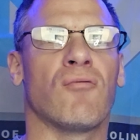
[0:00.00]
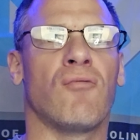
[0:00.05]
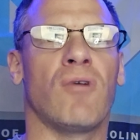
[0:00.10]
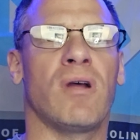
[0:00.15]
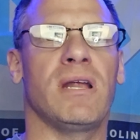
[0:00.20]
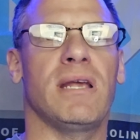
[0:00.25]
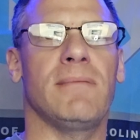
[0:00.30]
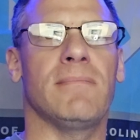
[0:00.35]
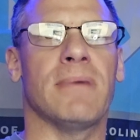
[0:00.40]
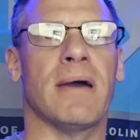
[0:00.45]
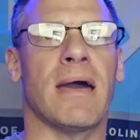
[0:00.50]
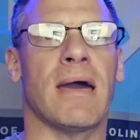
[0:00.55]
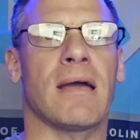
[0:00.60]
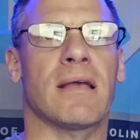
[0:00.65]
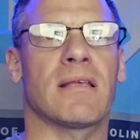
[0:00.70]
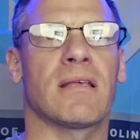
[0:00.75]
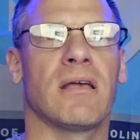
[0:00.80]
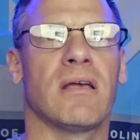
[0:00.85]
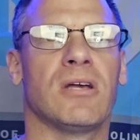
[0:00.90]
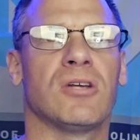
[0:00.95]
running back
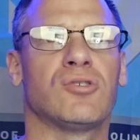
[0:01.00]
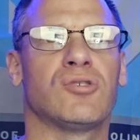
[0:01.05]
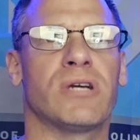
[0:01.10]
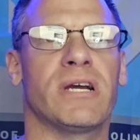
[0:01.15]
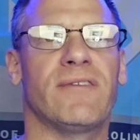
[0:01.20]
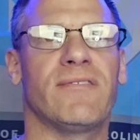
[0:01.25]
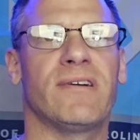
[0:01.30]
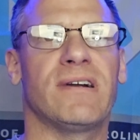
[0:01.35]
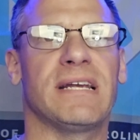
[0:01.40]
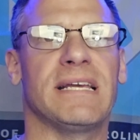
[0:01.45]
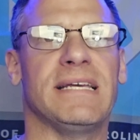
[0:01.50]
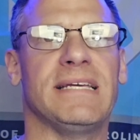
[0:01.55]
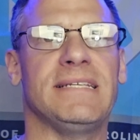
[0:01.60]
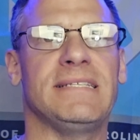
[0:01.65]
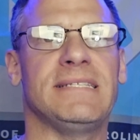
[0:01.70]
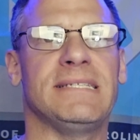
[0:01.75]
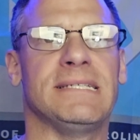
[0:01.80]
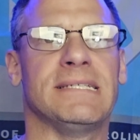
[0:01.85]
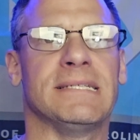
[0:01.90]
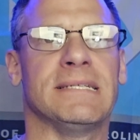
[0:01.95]
Trevor
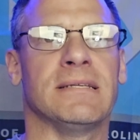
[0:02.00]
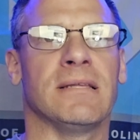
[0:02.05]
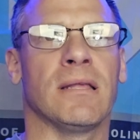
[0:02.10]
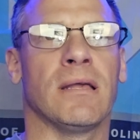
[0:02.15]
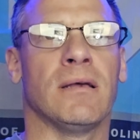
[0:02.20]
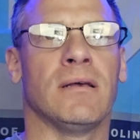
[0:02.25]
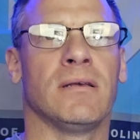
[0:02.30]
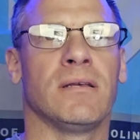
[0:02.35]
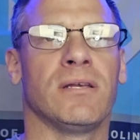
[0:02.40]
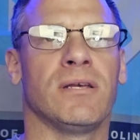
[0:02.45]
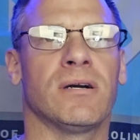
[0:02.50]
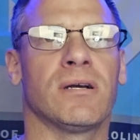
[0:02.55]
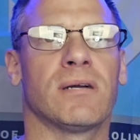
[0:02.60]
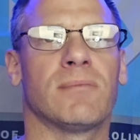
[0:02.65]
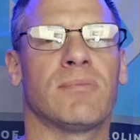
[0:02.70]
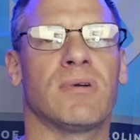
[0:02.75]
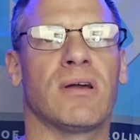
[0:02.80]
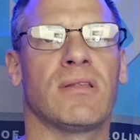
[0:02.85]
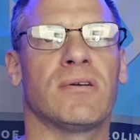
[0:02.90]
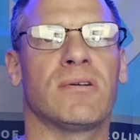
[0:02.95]
Etienne, younger
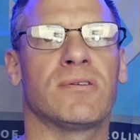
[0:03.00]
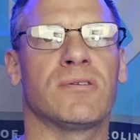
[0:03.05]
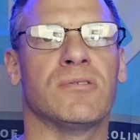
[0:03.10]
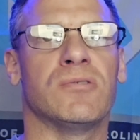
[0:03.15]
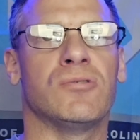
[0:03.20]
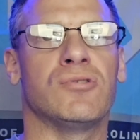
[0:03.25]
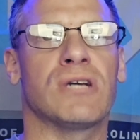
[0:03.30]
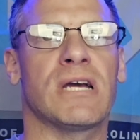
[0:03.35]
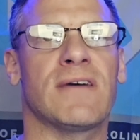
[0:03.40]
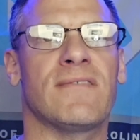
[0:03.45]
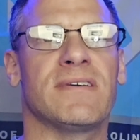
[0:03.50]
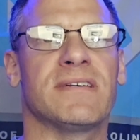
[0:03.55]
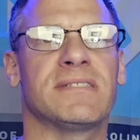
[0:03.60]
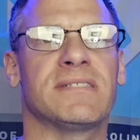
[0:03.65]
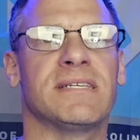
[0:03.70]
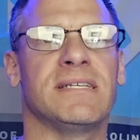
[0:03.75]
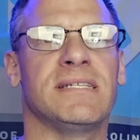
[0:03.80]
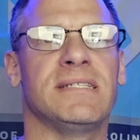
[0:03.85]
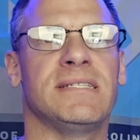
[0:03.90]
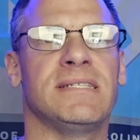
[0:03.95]
brother to Travis
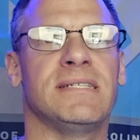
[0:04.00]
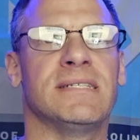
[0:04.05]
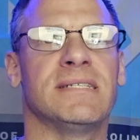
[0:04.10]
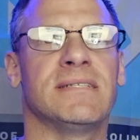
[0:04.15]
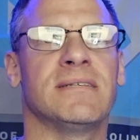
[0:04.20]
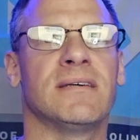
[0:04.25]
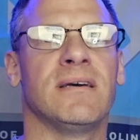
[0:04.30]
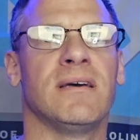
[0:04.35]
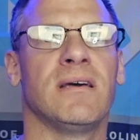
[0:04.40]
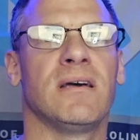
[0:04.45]
Etienne,